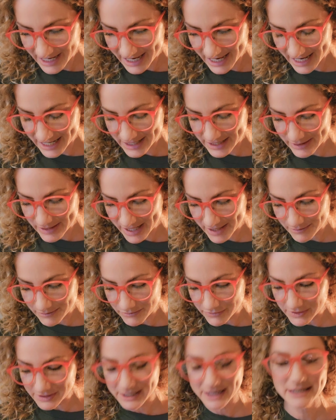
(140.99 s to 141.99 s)
and,
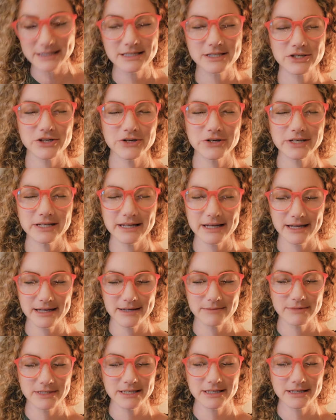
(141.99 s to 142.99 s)
and bless your
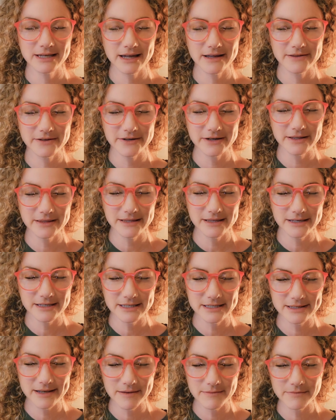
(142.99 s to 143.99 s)
name together in the
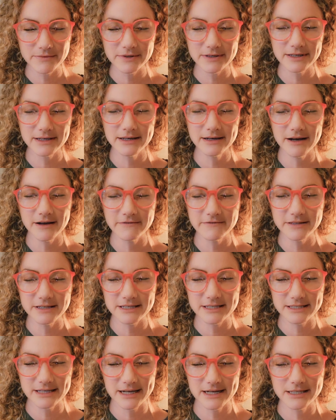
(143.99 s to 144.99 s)
assembly of the
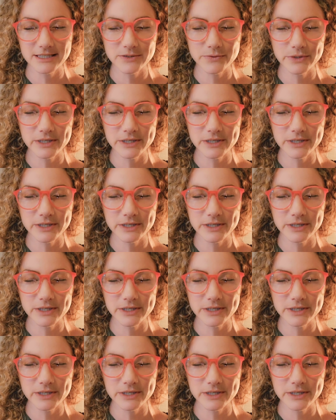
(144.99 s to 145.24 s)
saints.